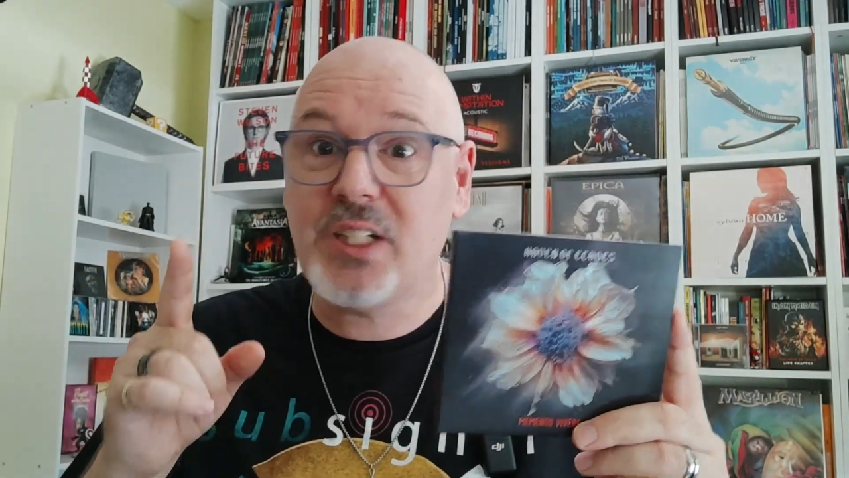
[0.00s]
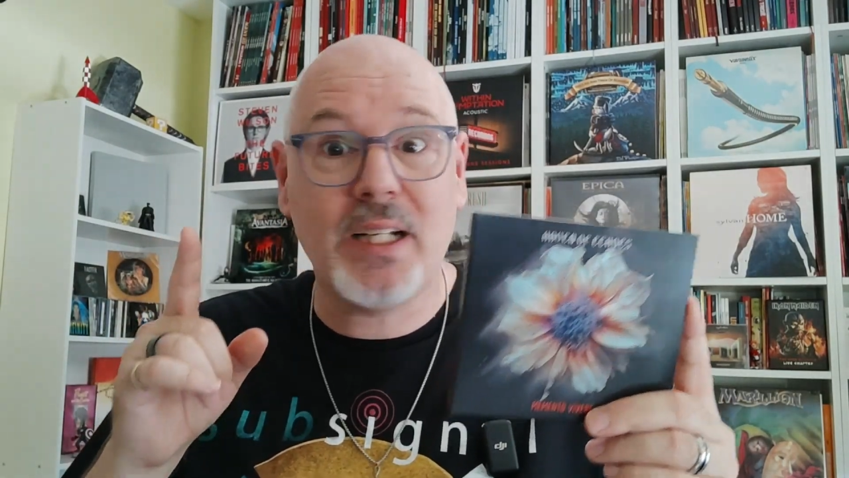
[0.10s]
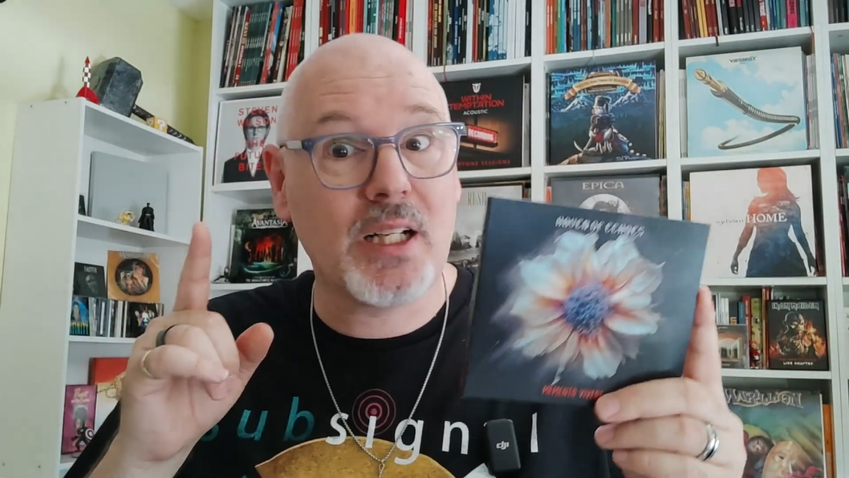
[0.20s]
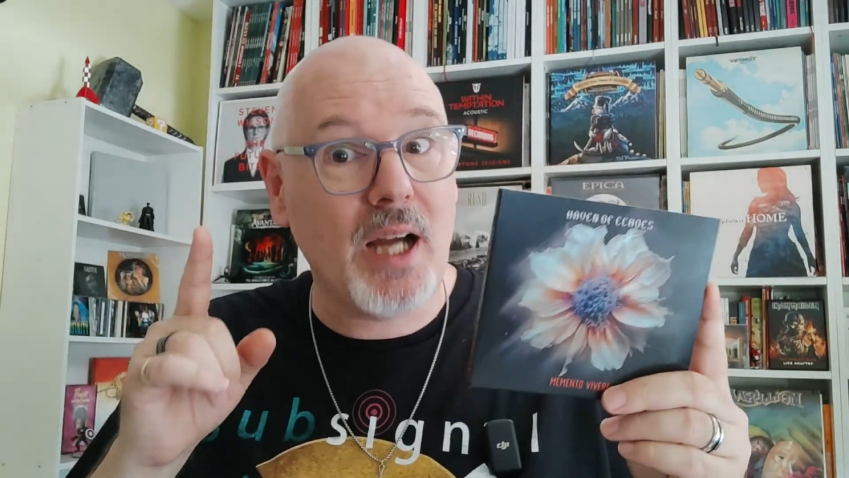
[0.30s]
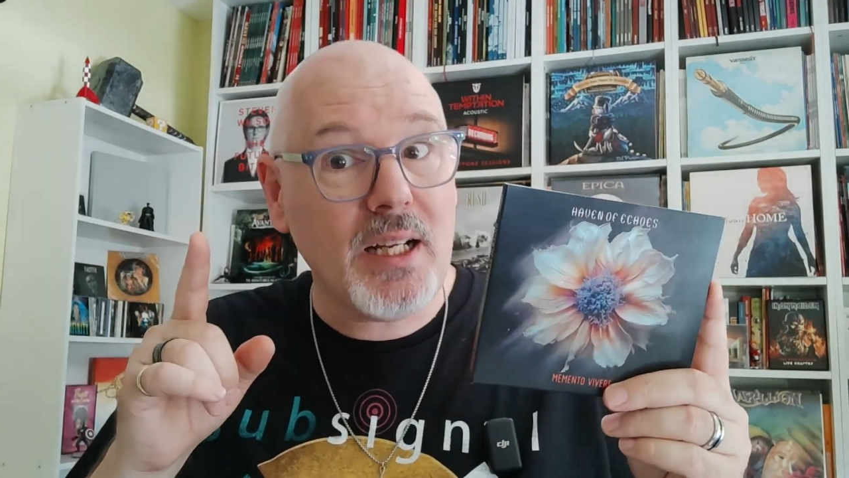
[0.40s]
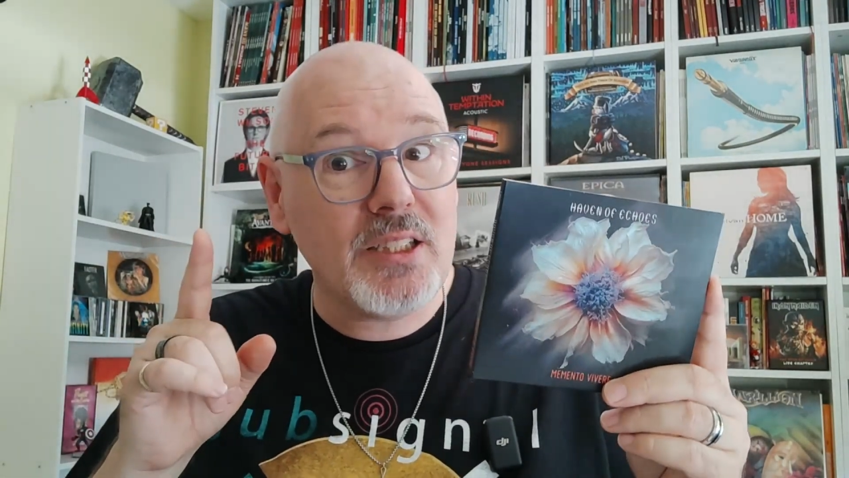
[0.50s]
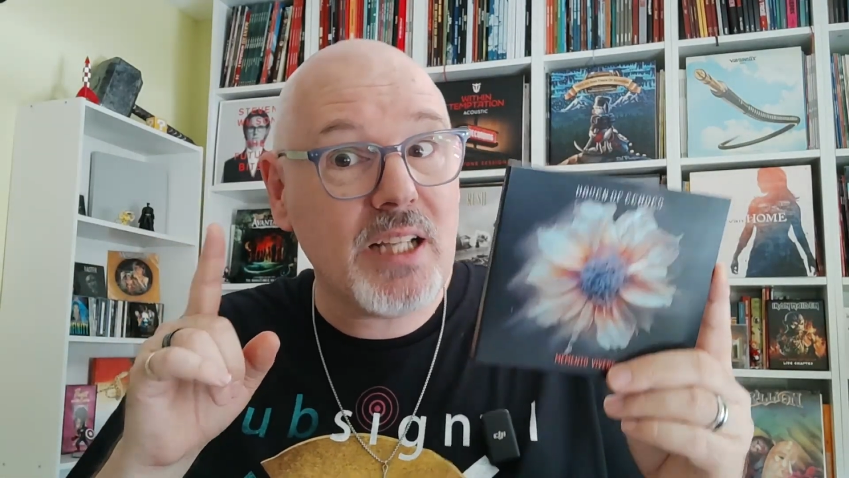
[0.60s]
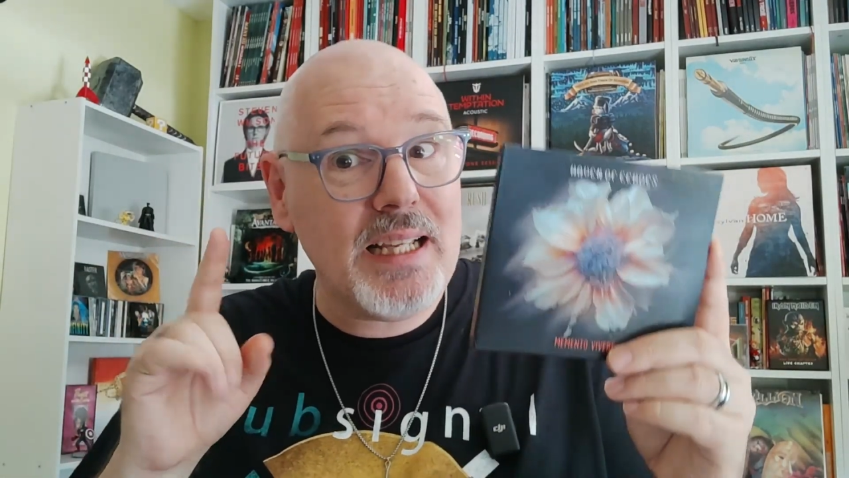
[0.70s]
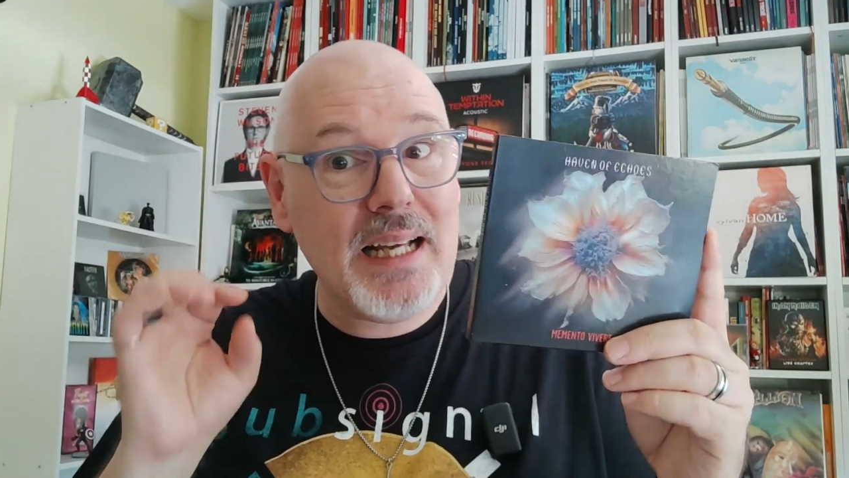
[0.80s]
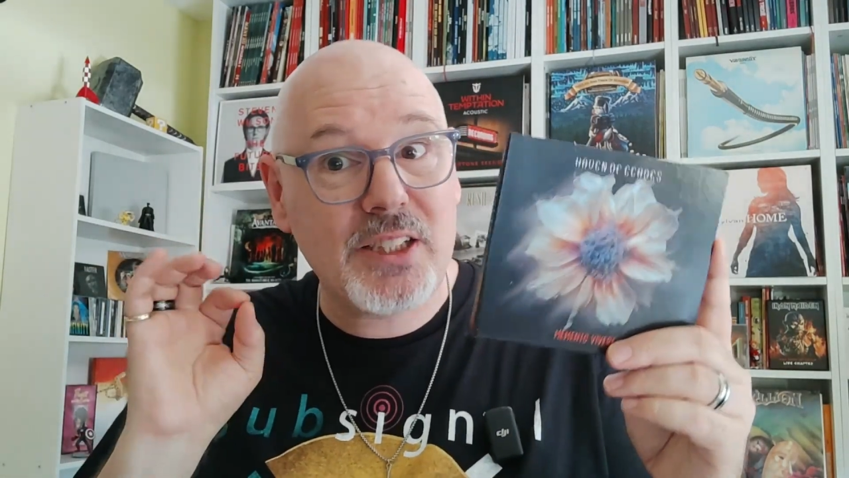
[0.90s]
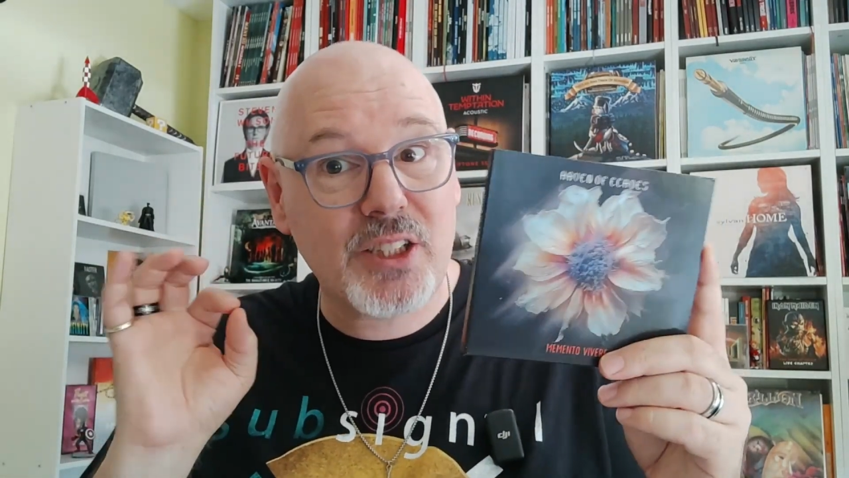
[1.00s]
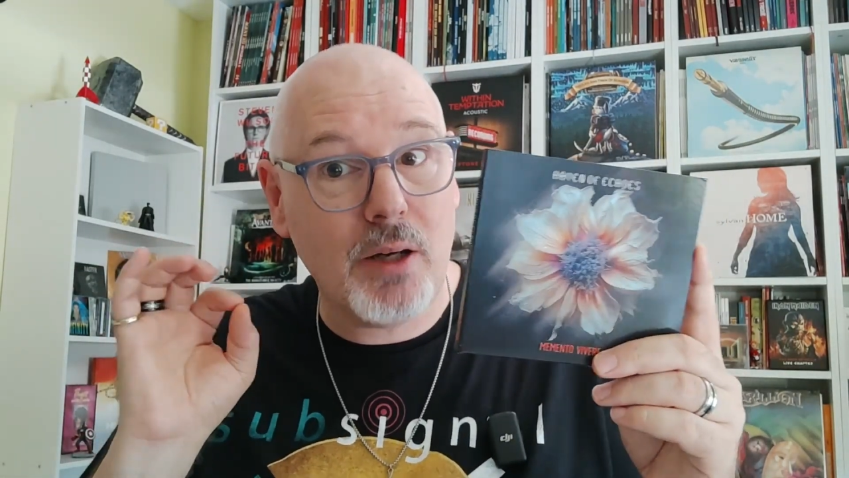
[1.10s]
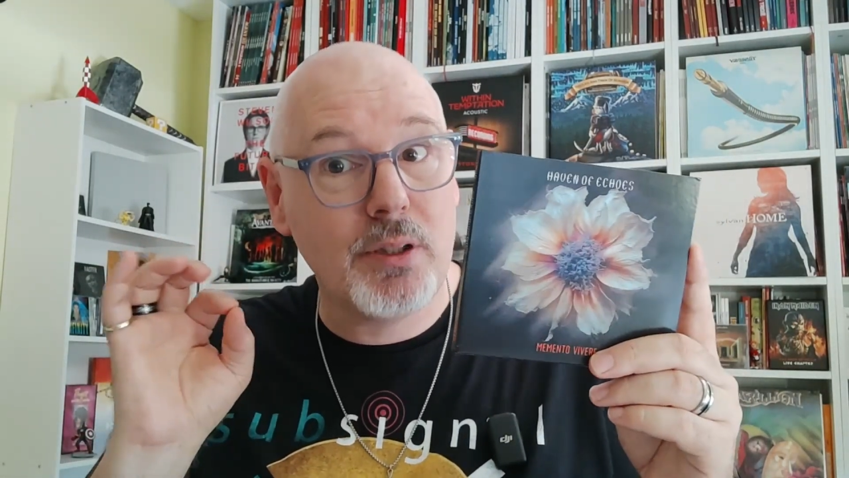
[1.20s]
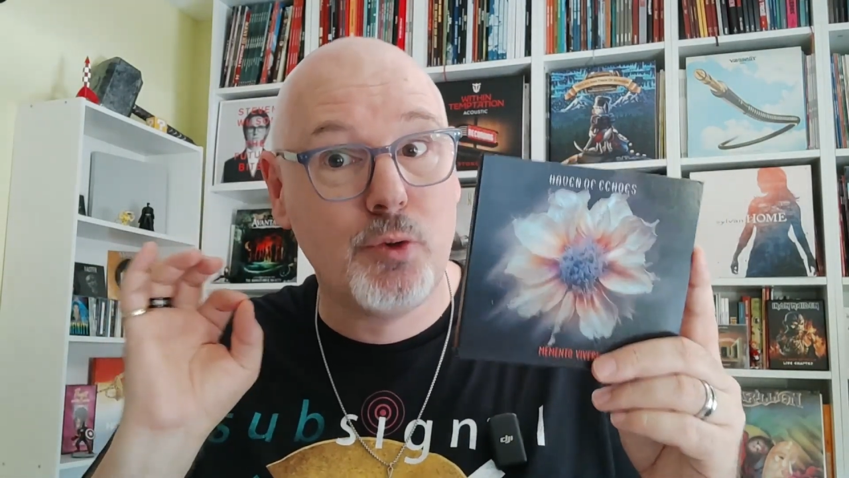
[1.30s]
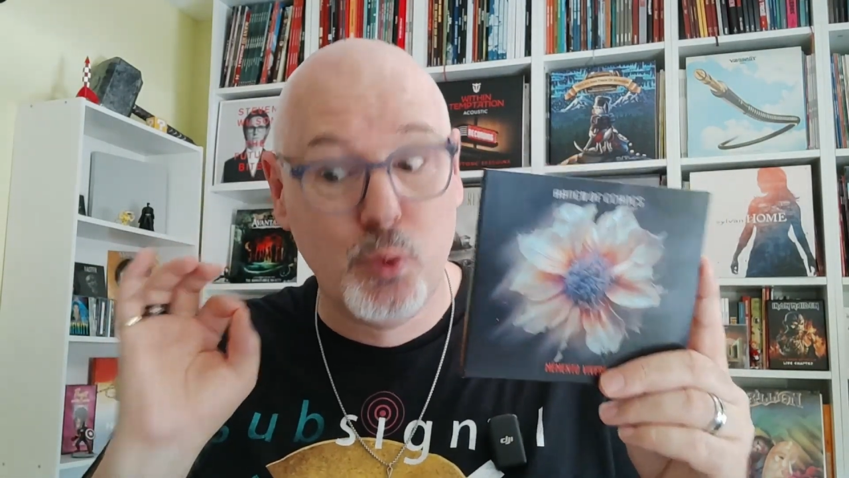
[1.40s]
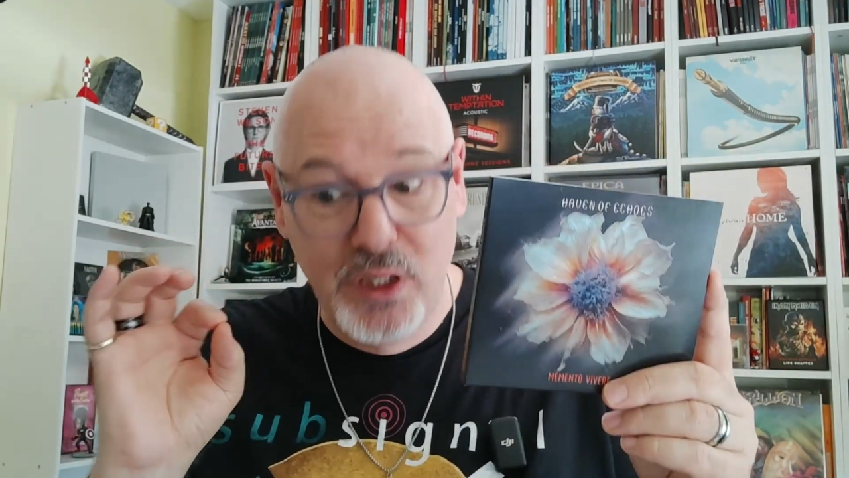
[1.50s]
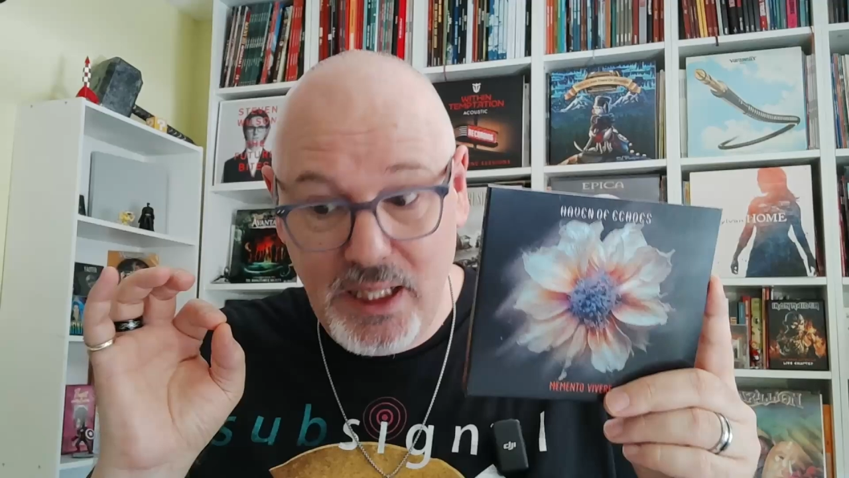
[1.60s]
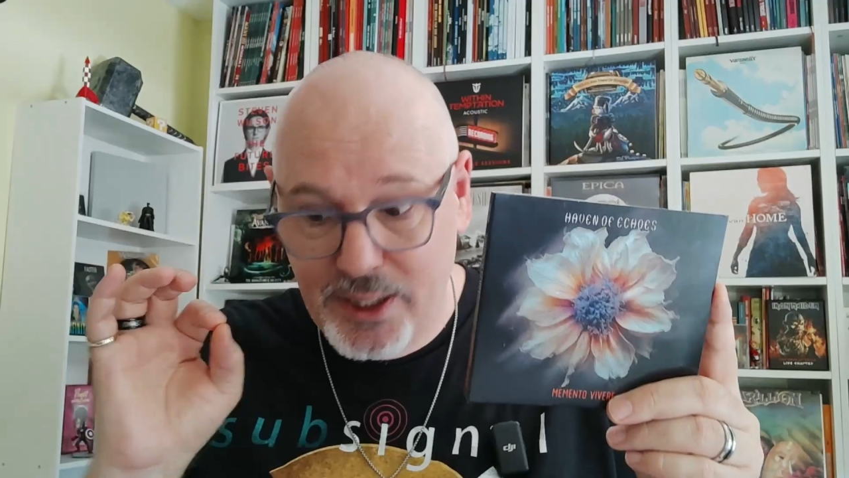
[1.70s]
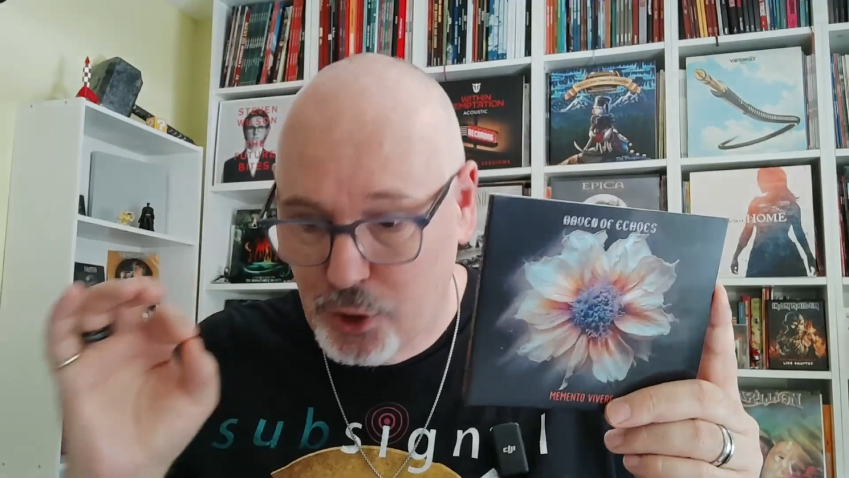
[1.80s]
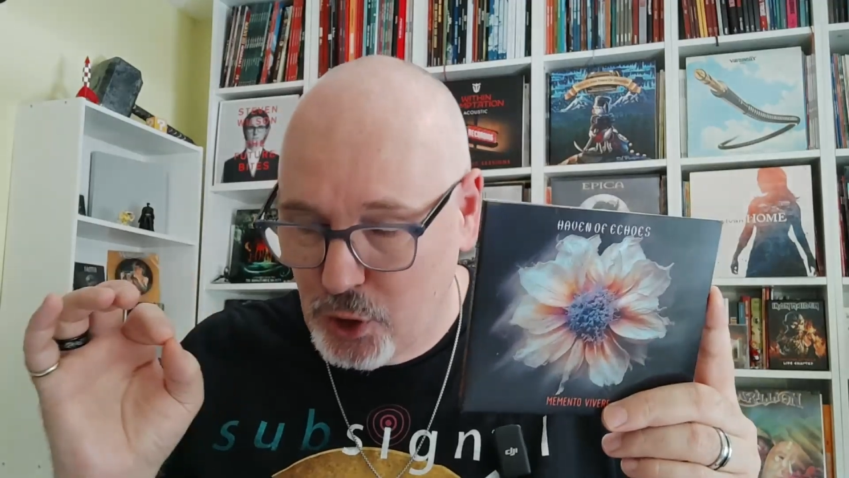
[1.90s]
and I gotta say that sounded
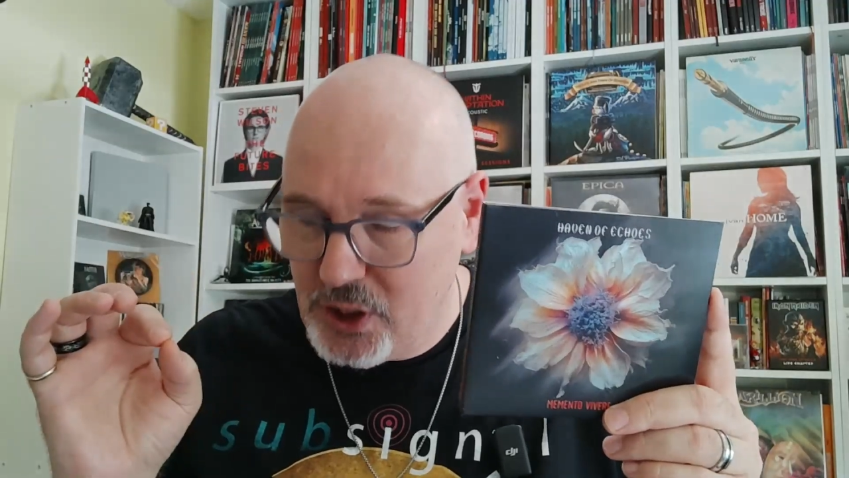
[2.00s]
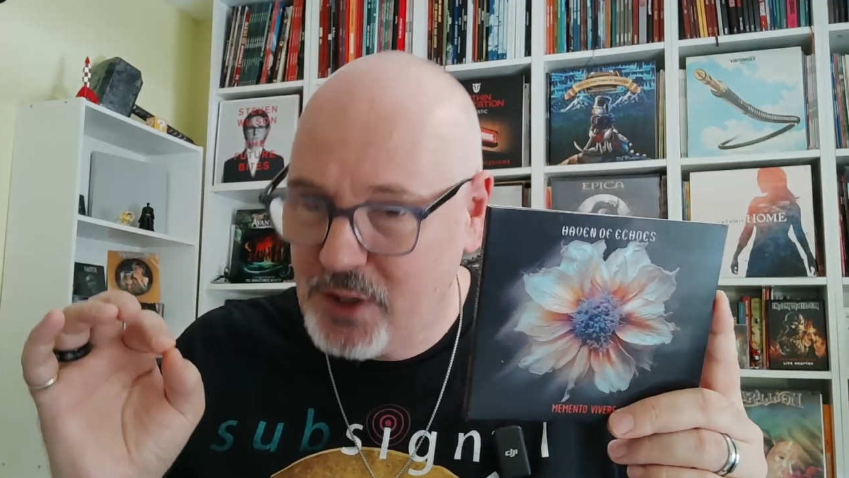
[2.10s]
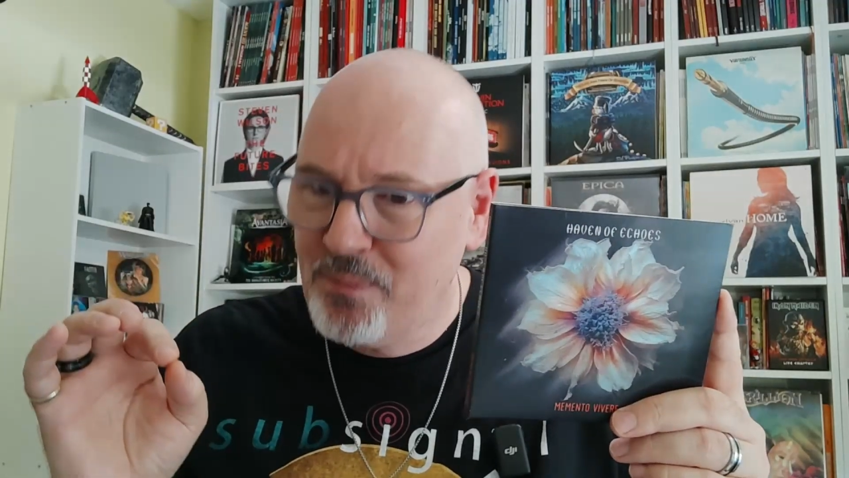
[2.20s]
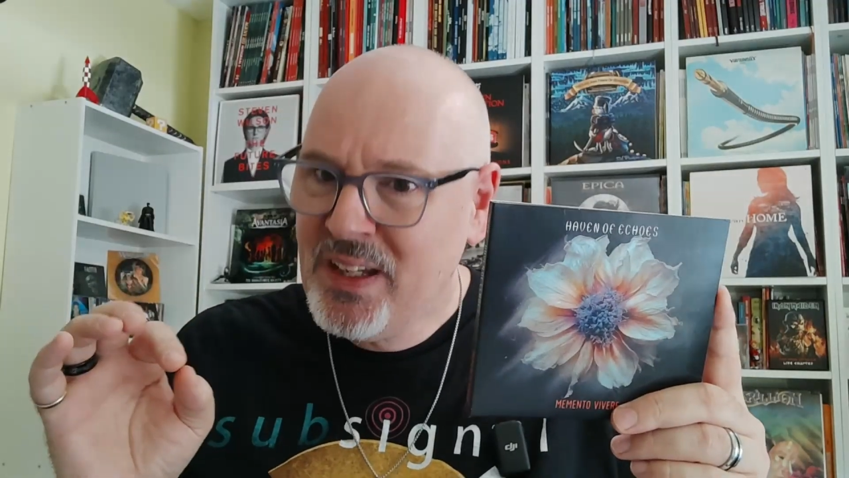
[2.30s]
really good.